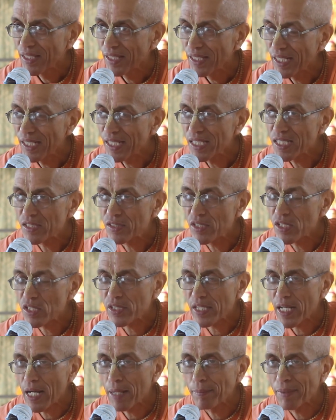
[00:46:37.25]
It is
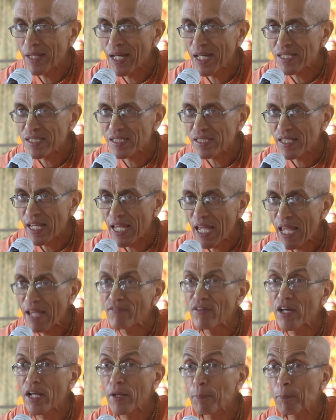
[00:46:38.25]
described as
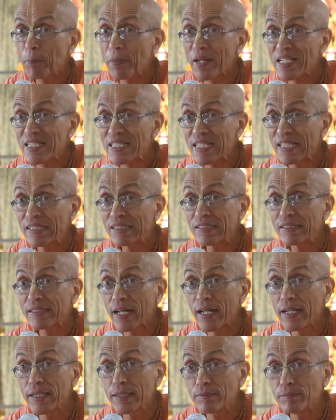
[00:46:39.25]
ever-present
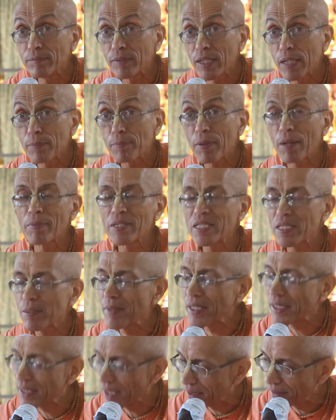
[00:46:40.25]
time in Brahma
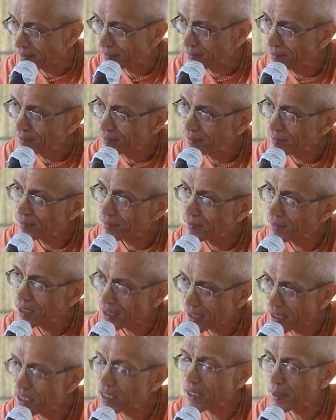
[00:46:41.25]
Samhita.
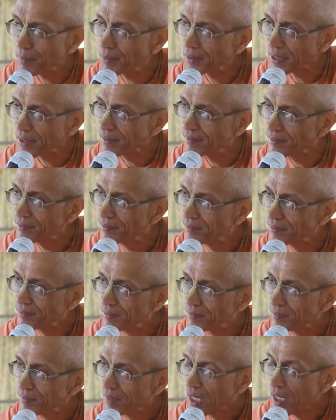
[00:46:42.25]
This is a description.
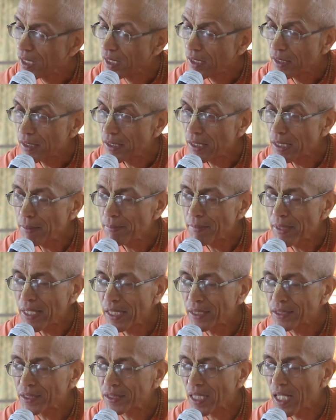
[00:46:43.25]

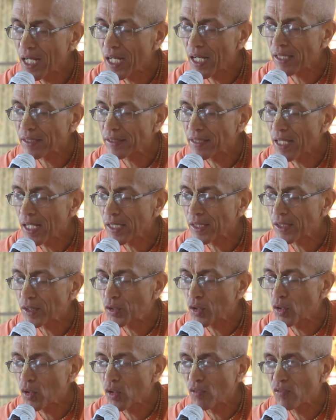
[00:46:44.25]

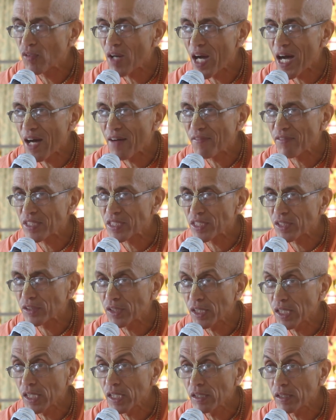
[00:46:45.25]
Nimeshaardhakyo va
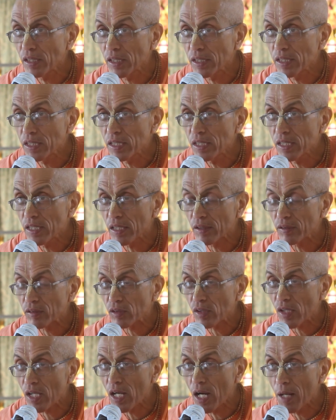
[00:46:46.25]
vrjati nahi
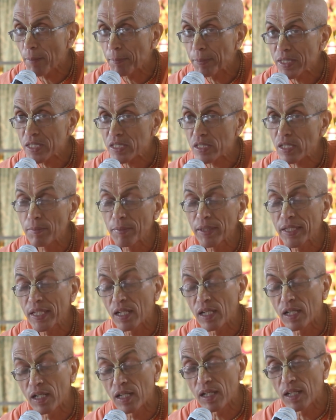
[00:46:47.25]
yatrapi
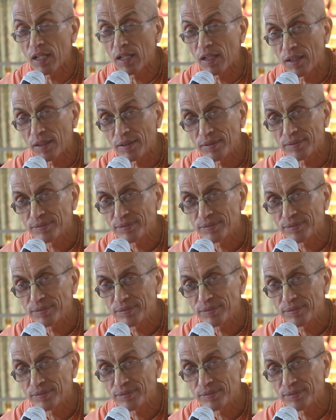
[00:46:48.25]
samayaha.